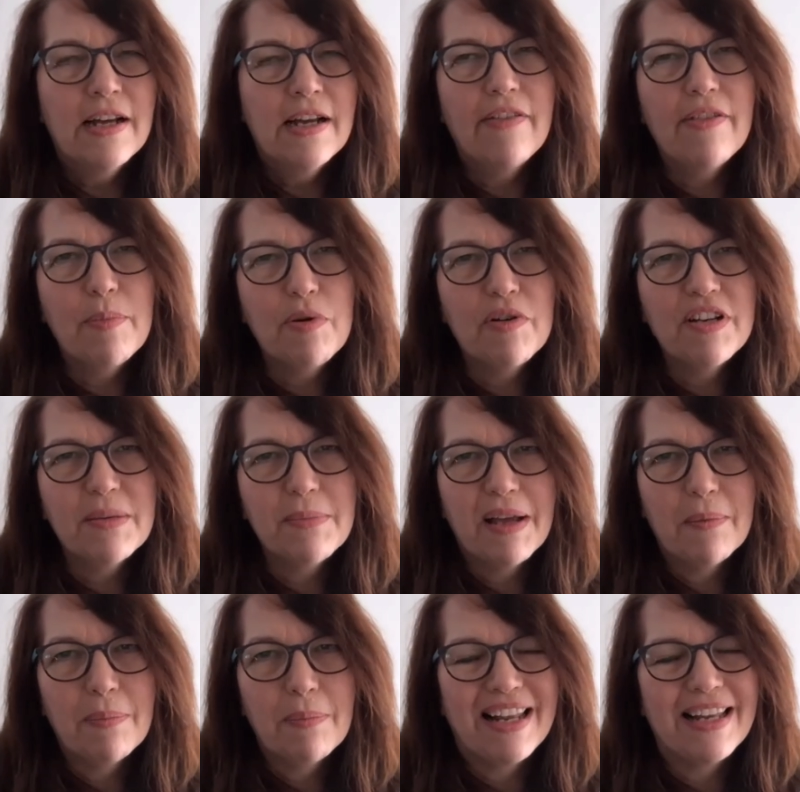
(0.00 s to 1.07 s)
And the point
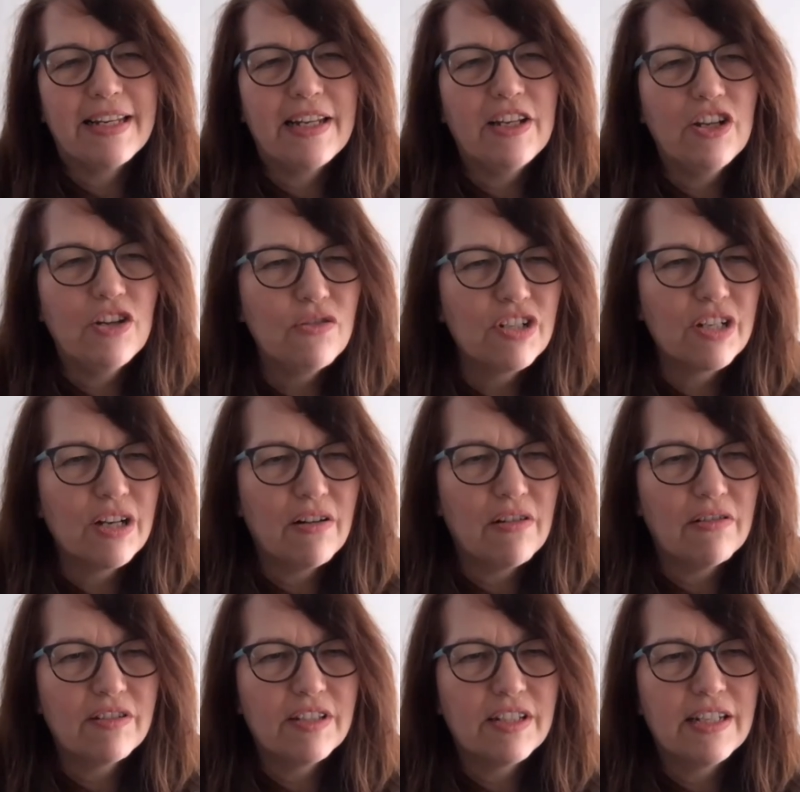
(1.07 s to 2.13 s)
about planning use
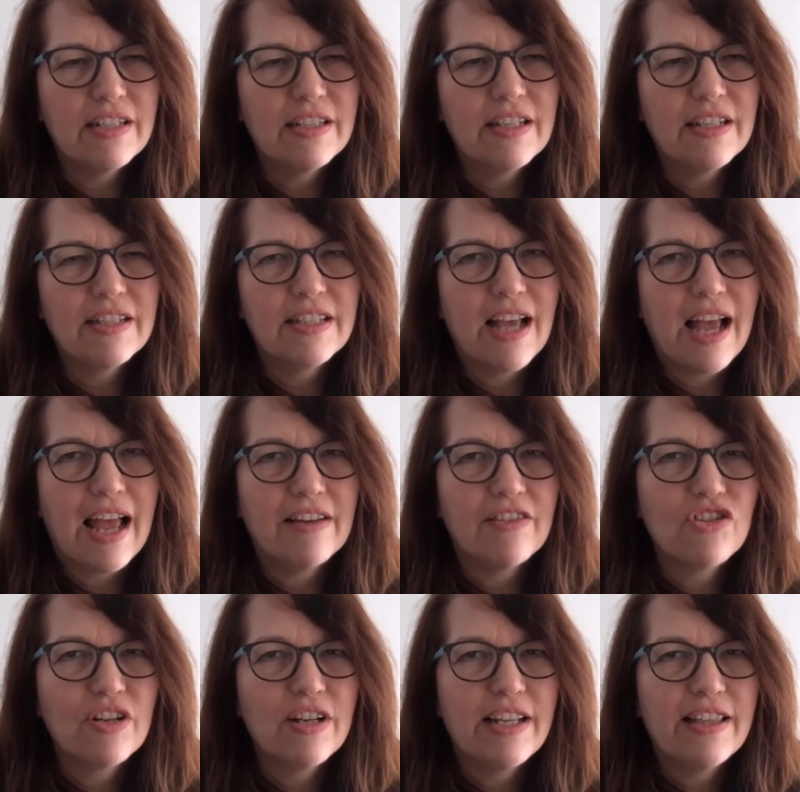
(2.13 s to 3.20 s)
classes is that
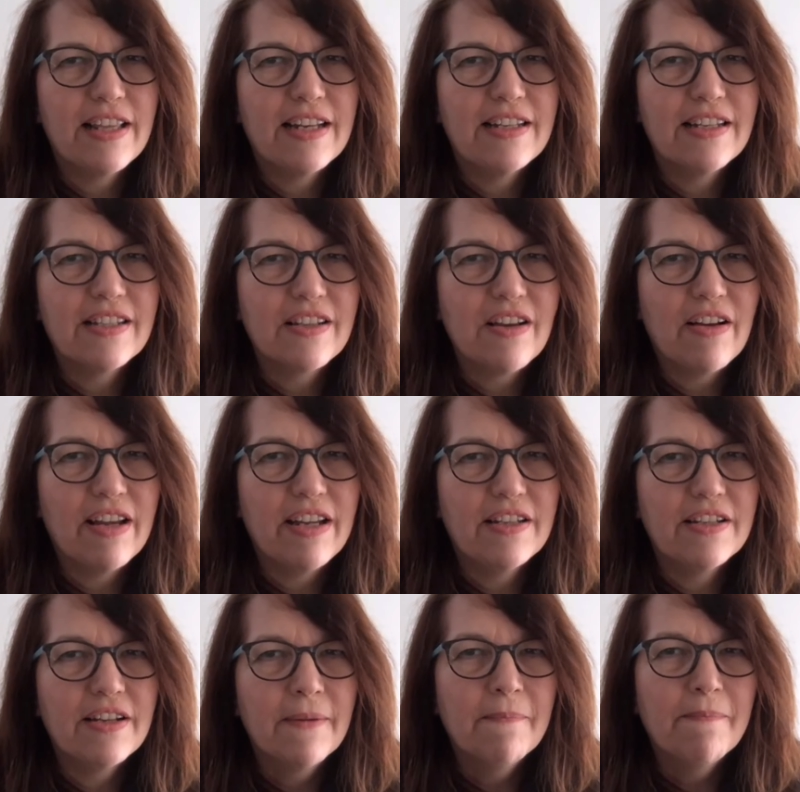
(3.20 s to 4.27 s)
actually they're
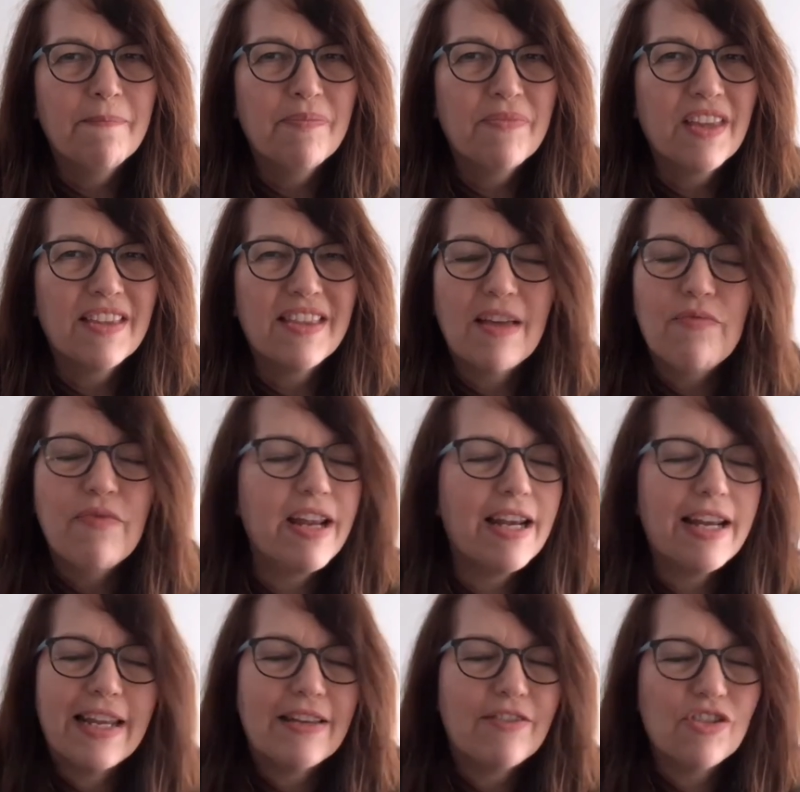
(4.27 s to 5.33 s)
designed, they're
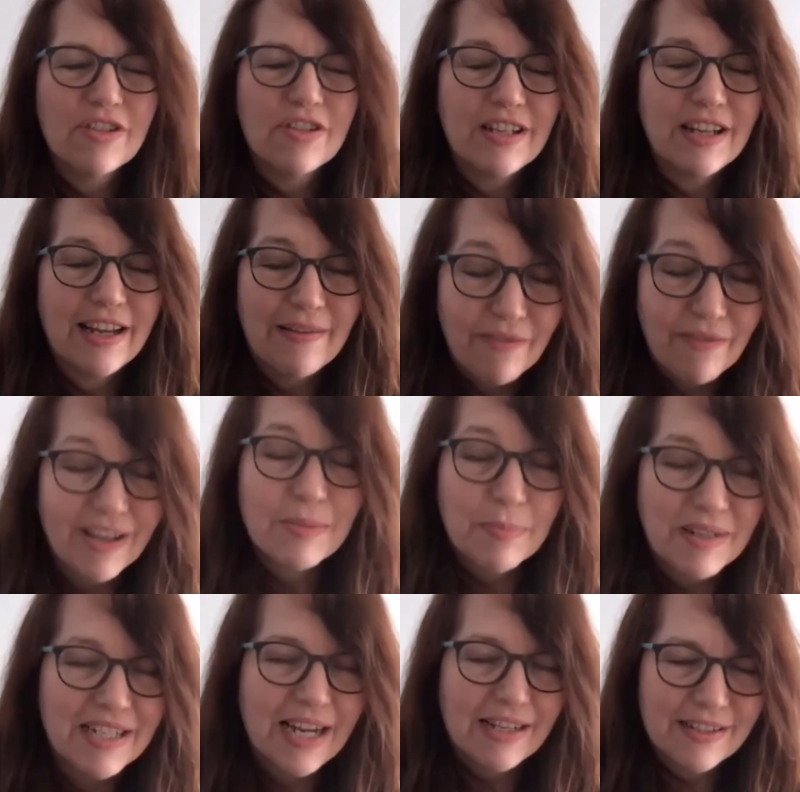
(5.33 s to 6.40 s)
really just
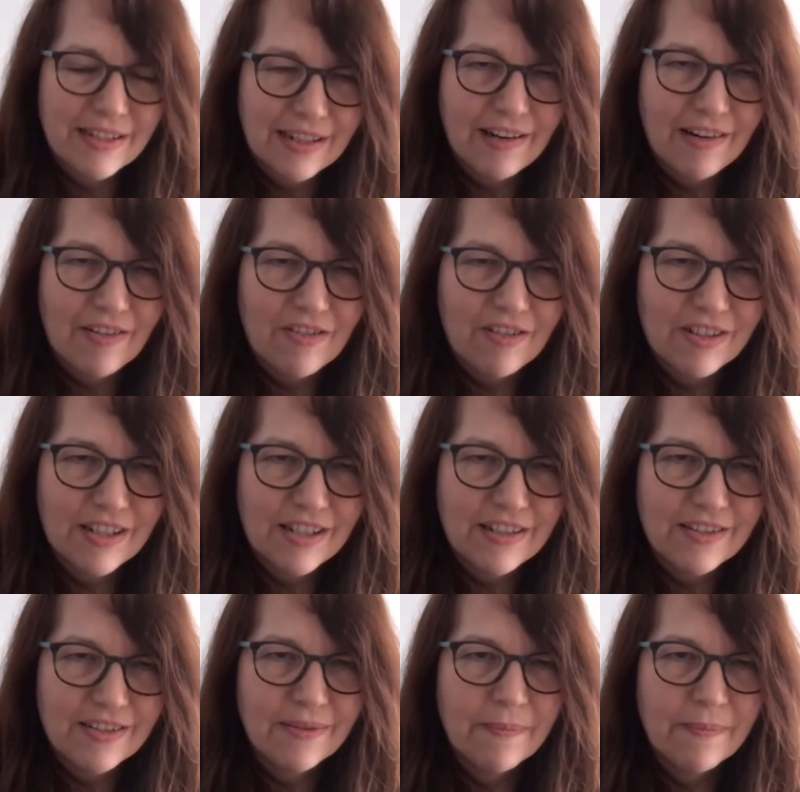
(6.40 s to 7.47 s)
investment asset classes,